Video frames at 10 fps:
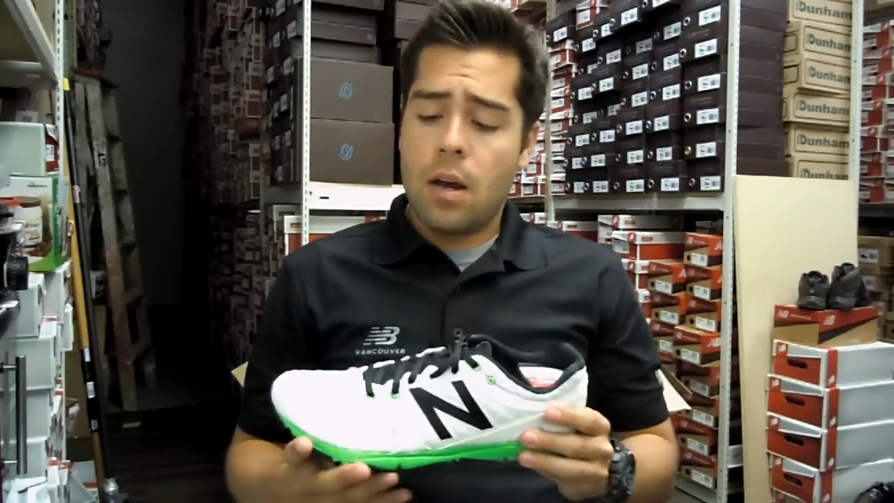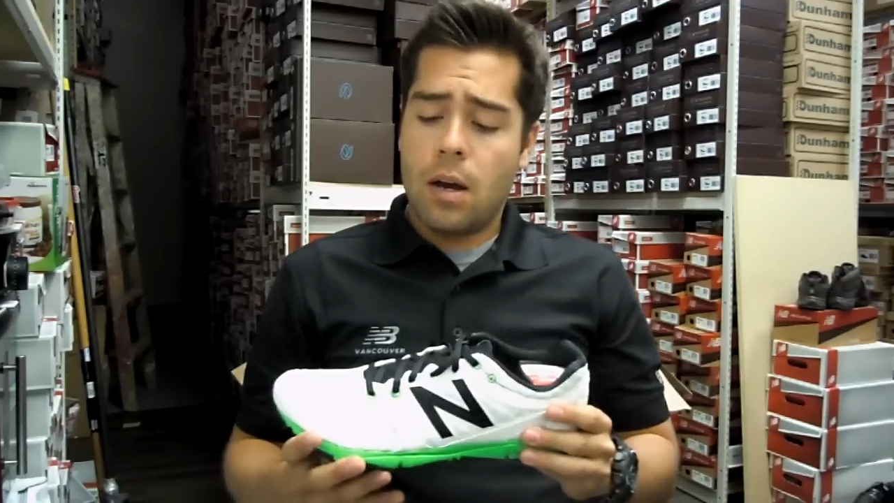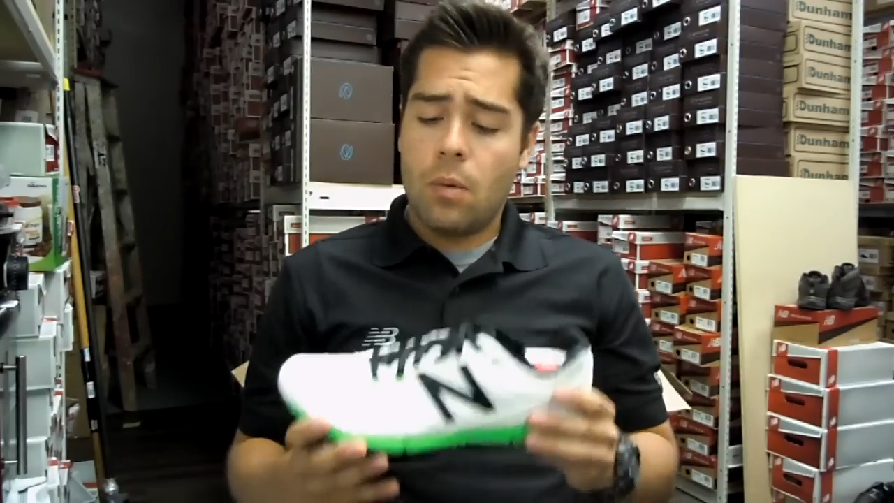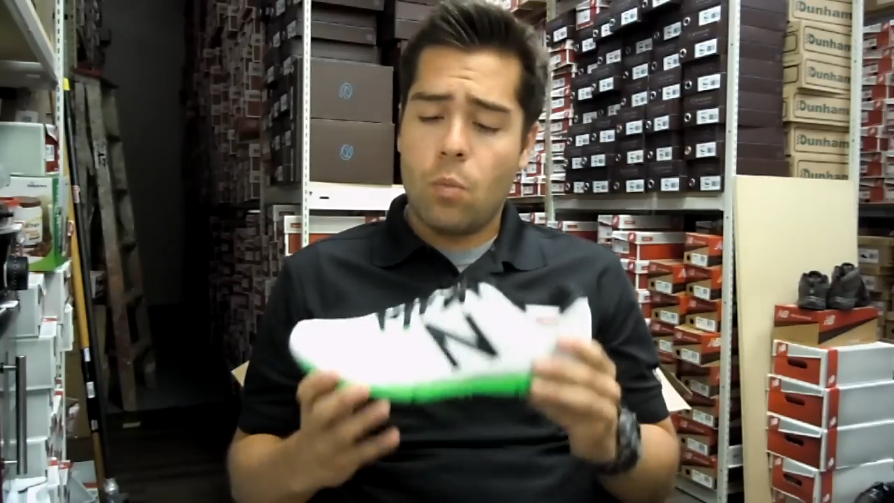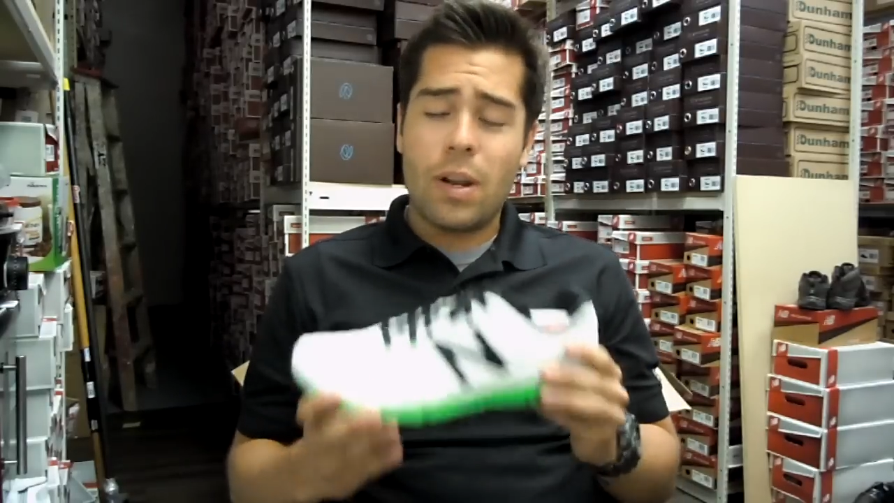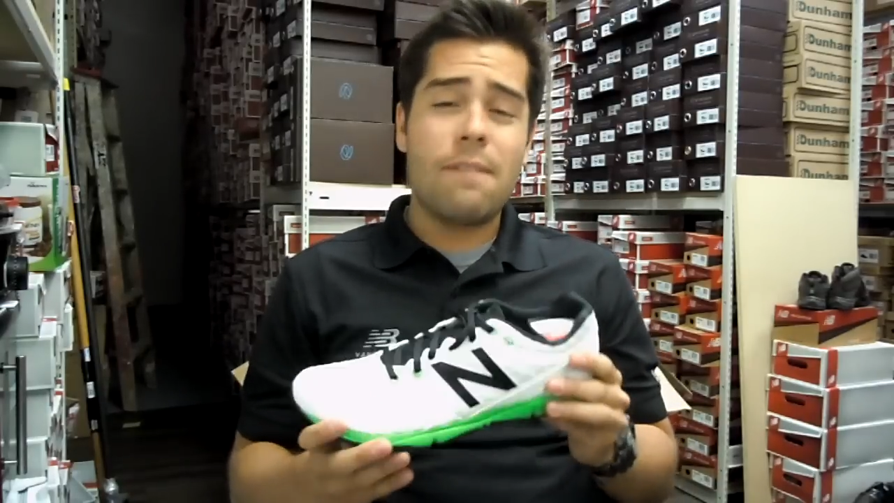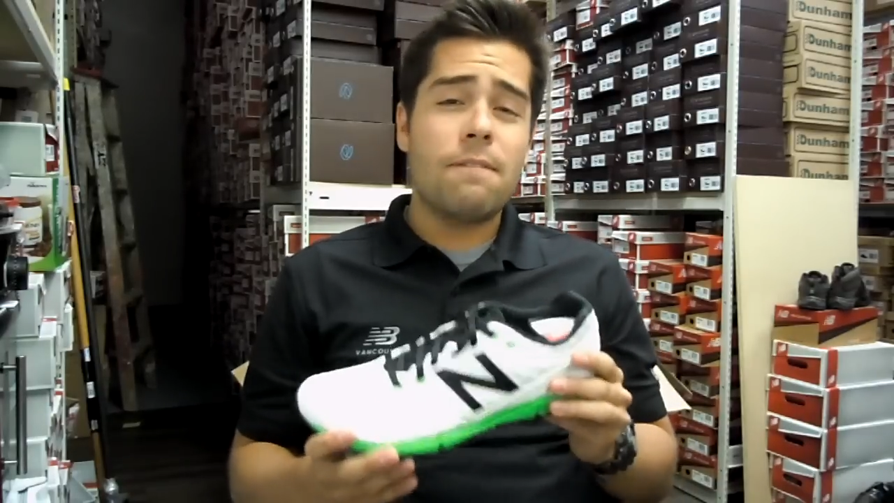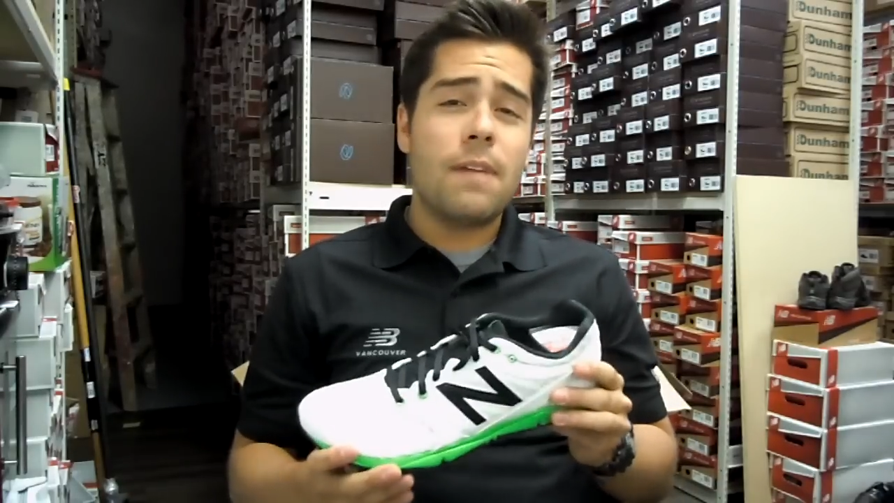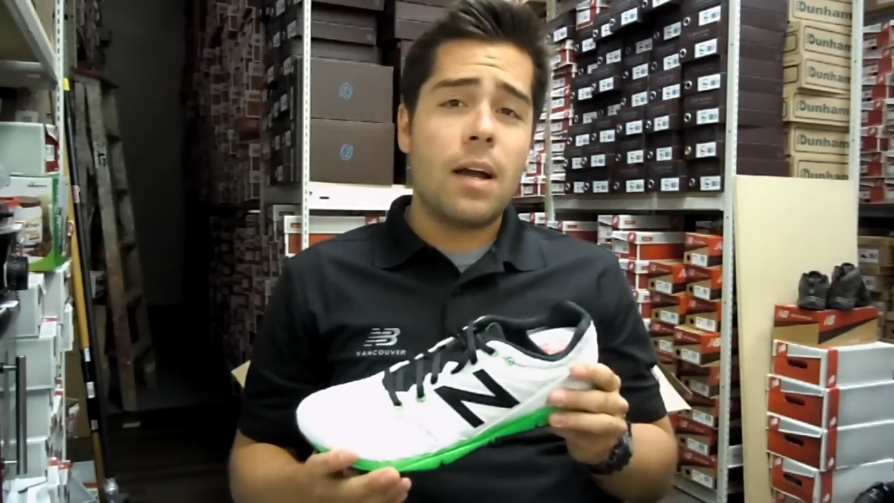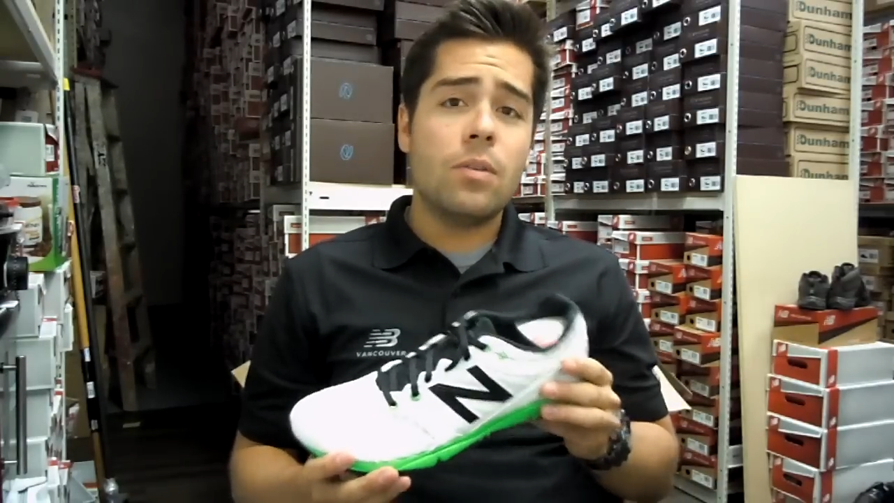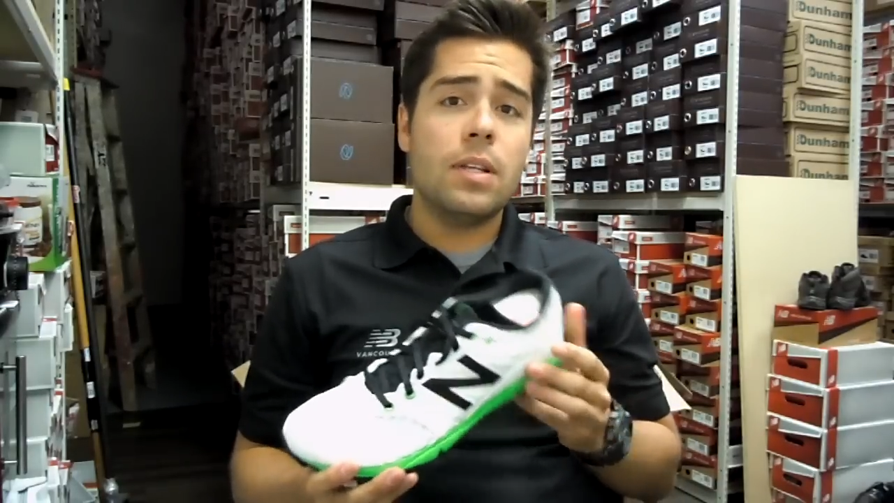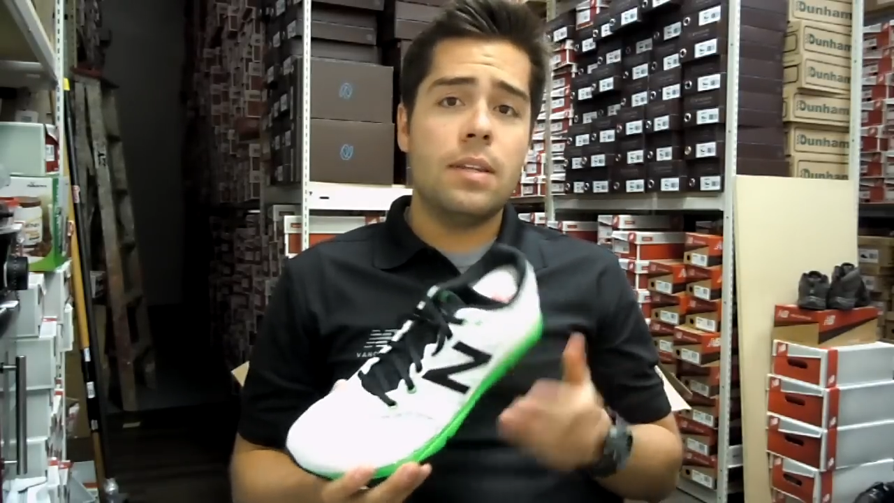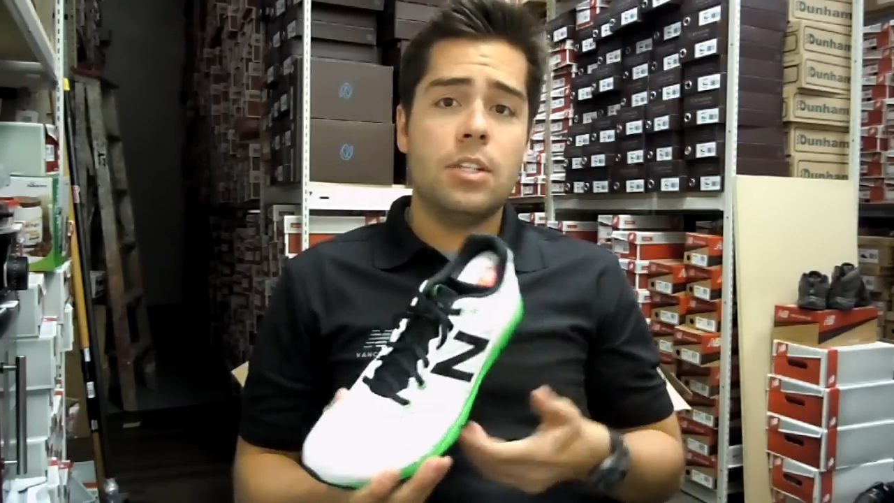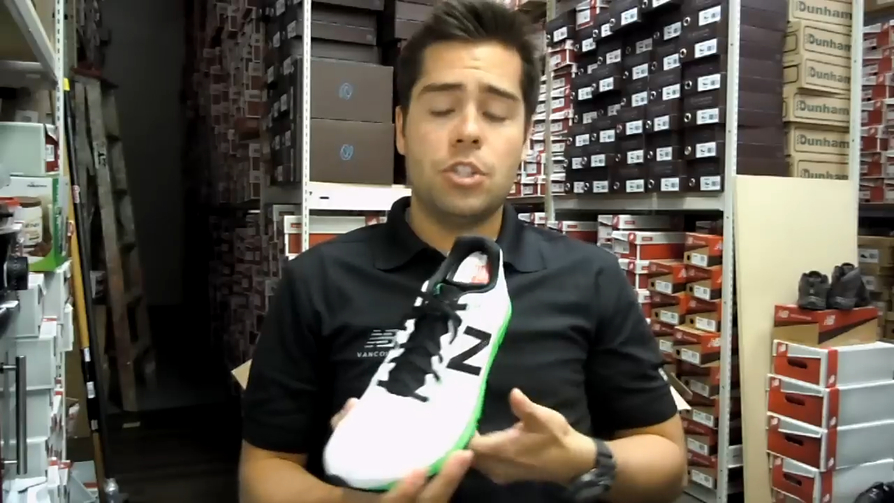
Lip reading: What I've found in this